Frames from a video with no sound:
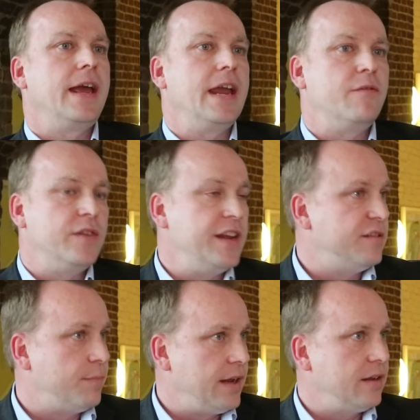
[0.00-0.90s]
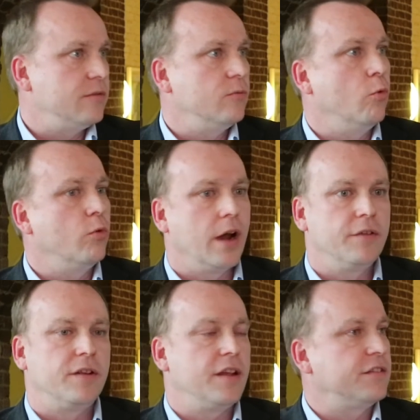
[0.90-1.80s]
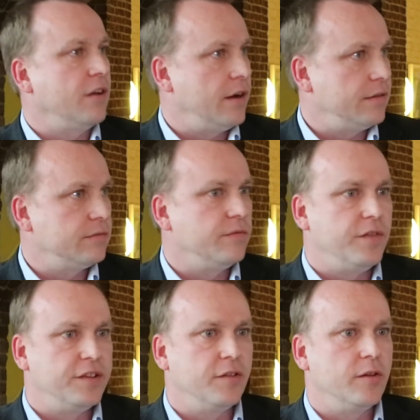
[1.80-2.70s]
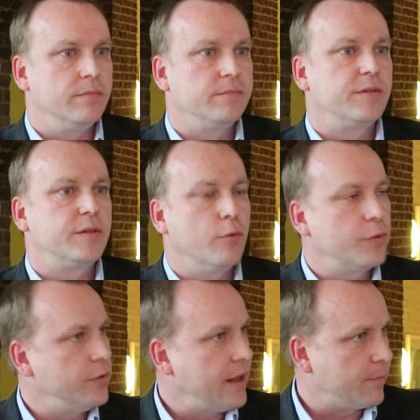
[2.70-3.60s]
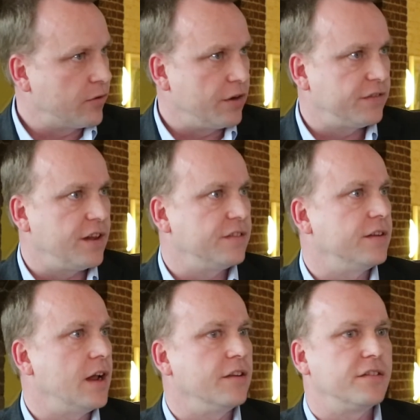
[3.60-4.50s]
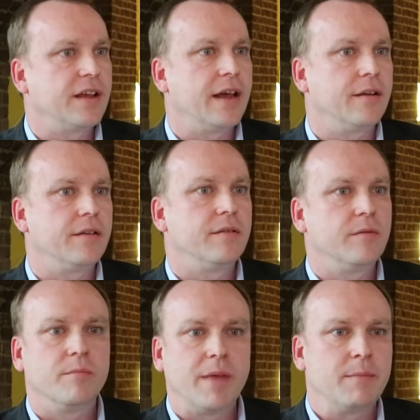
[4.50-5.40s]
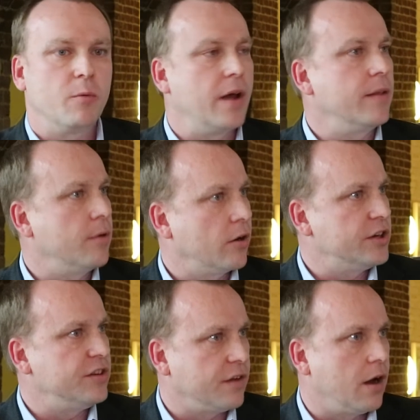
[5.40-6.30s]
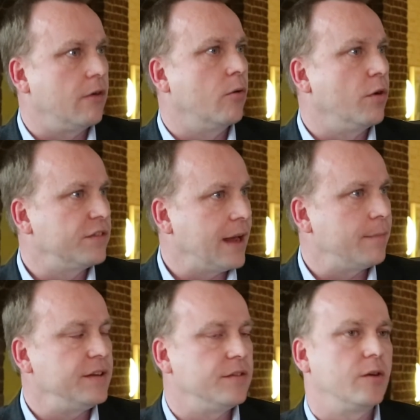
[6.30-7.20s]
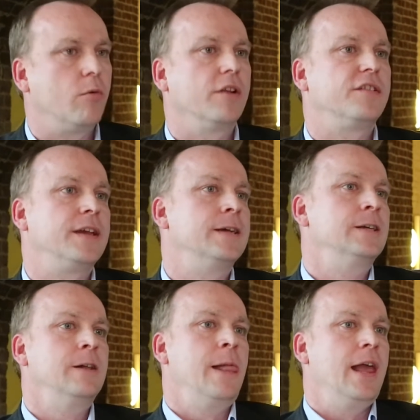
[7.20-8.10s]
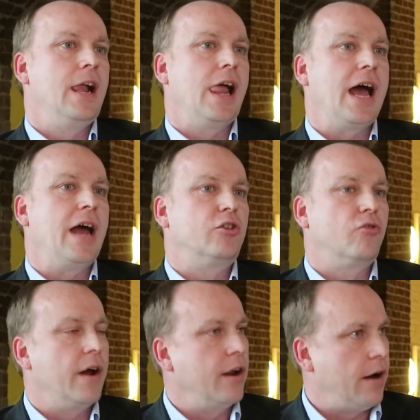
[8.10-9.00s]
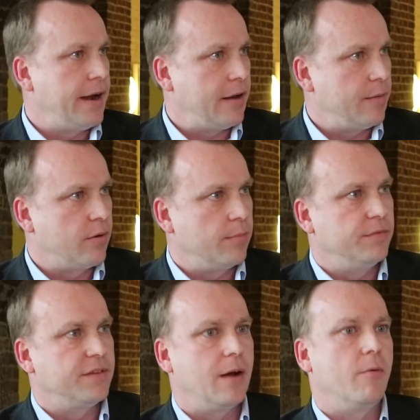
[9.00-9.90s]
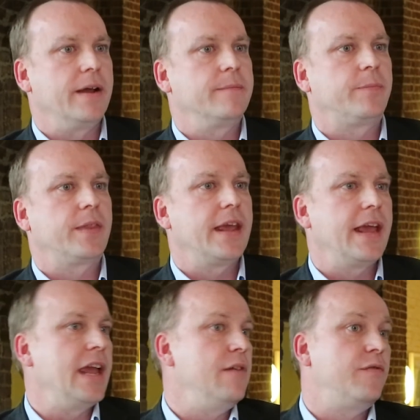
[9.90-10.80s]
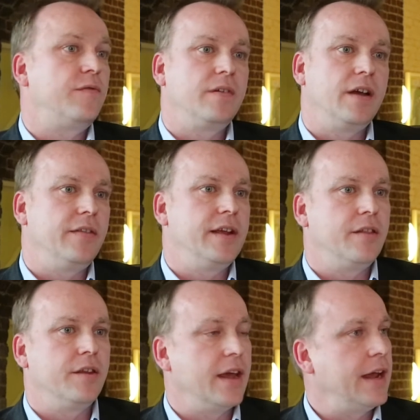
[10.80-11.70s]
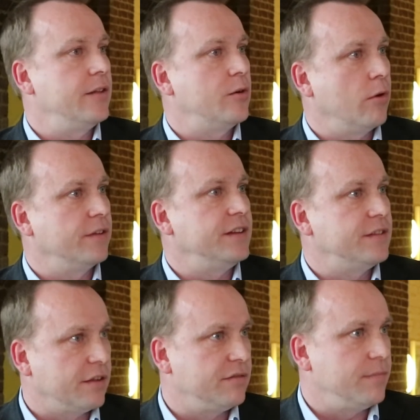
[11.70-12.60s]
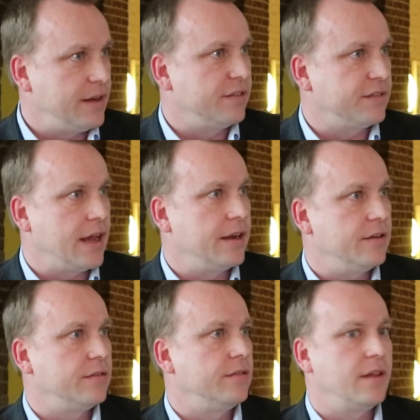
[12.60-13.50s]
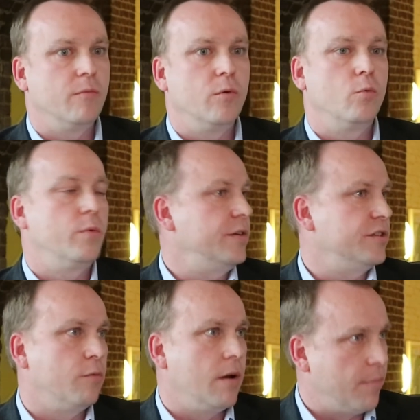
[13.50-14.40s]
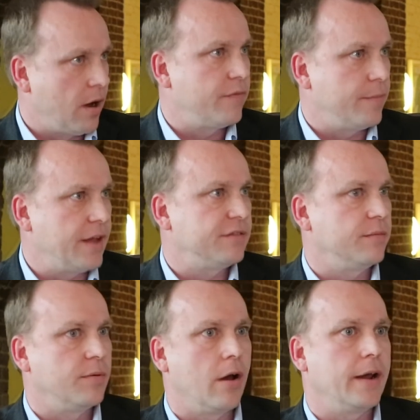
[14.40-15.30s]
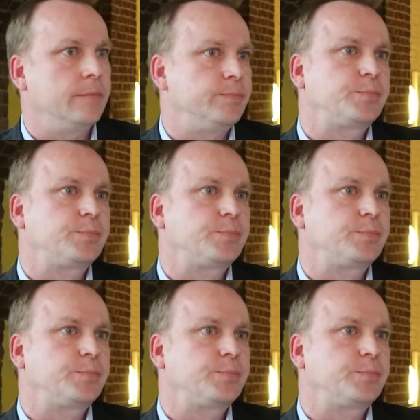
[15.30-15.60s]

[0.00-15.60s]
If needs be, we'll go to their site, visit them, talk through their process and understand maybe where the blockages are or what's happening to the quality, and try and iron out the problems that way. If at the end of the day the quality doesn't meet the standard, then we just won't buy from that supplier.